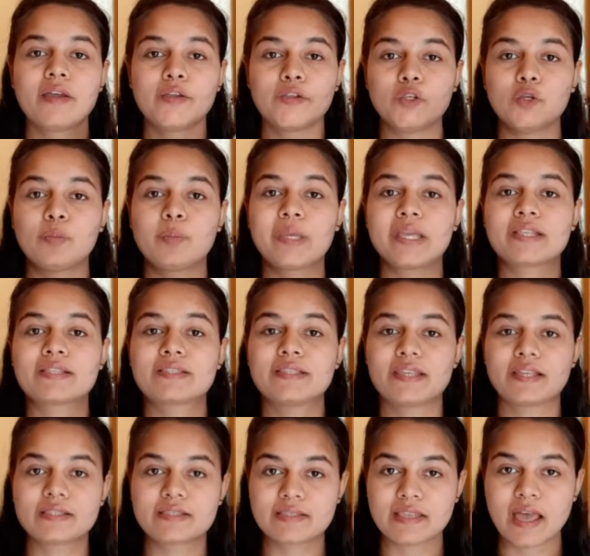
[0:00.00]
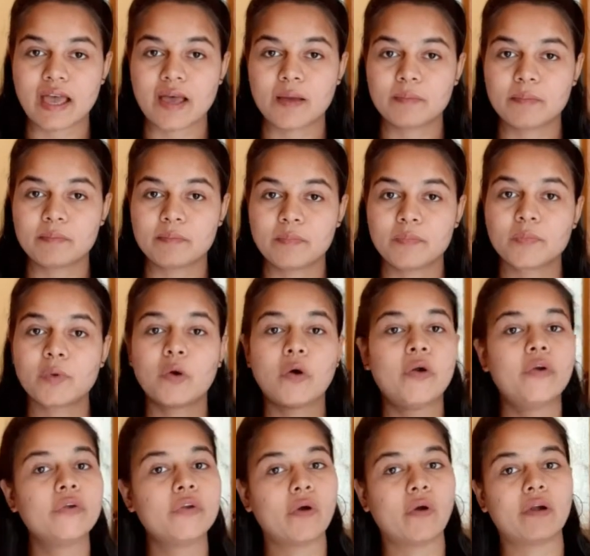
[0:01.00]
UPSC exam
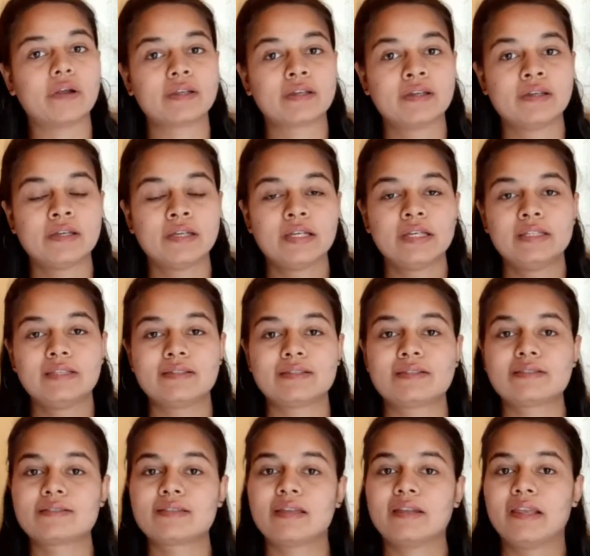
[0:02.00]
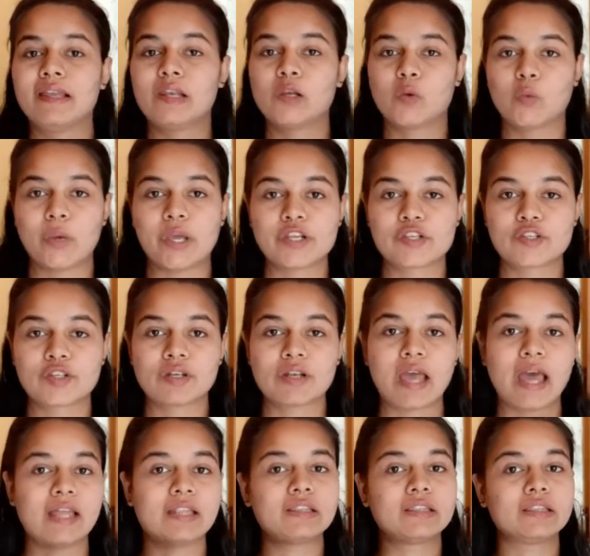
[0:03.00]
or not? This is the real question,
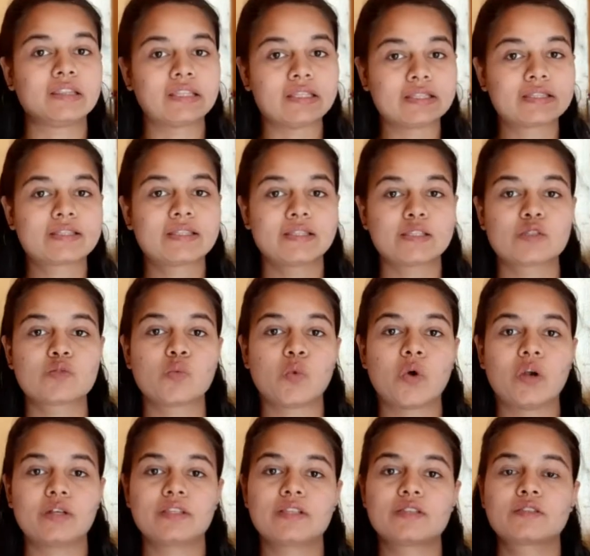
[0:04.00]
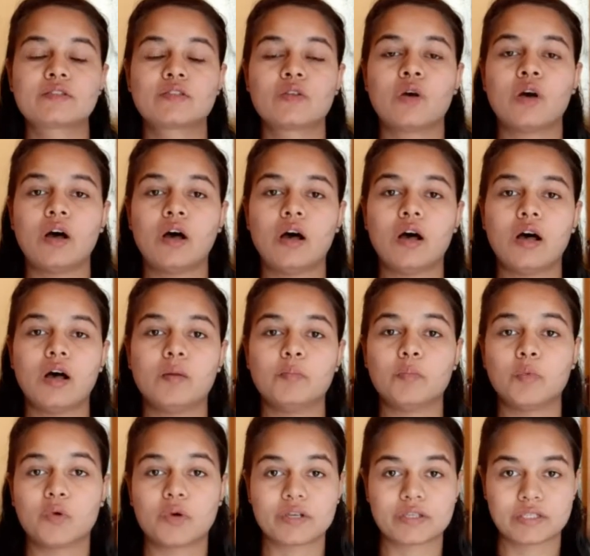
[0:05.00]
and this is what this
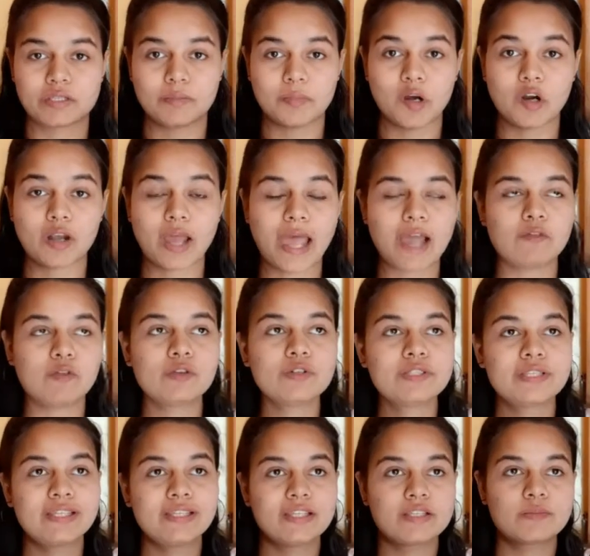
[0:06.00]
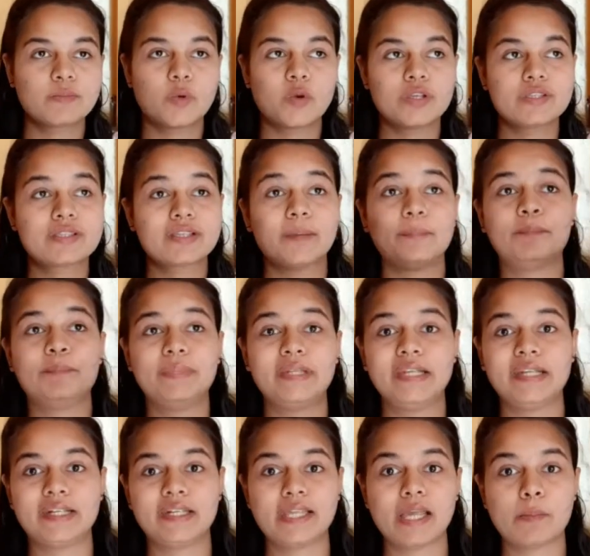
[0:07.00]
book is about. I won't say this book is
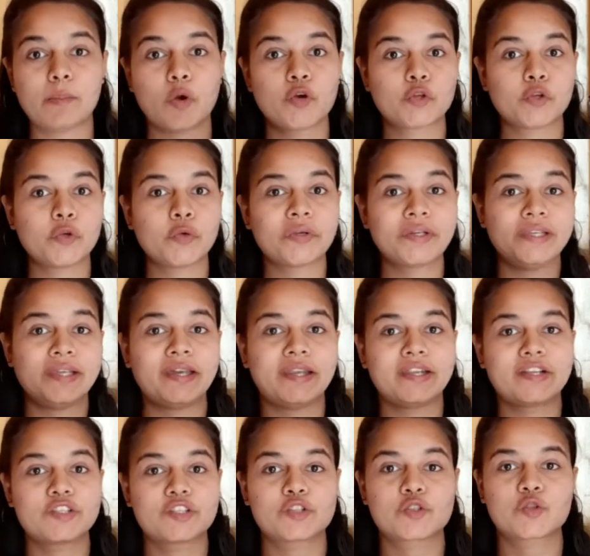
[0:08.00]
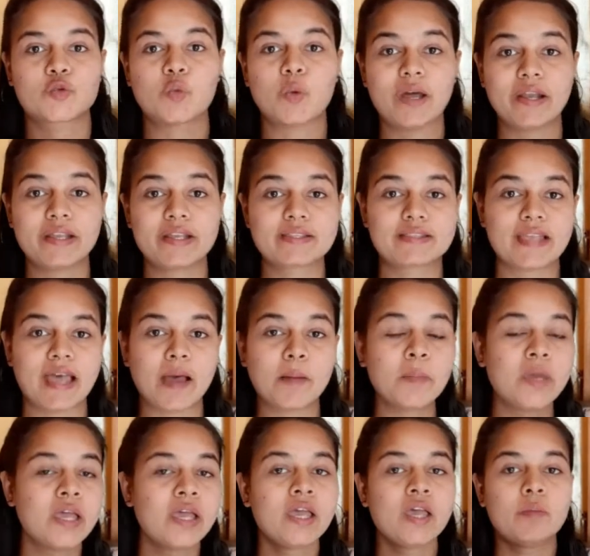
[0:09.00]
completely about clearing just one
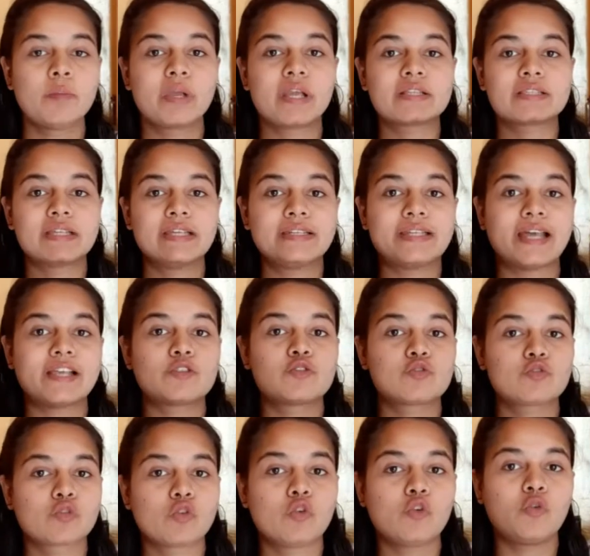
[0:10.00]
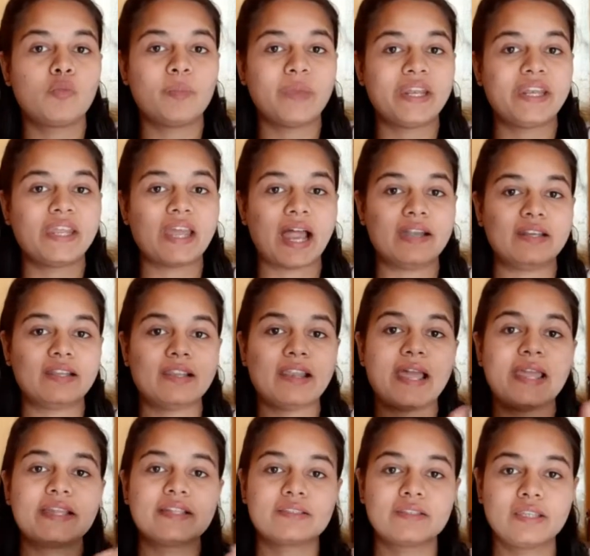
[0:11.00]
exam, because it has so many
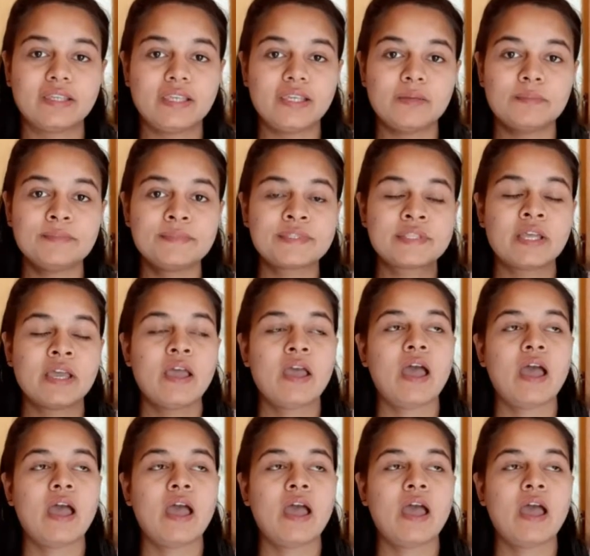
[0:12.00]
underlying themes,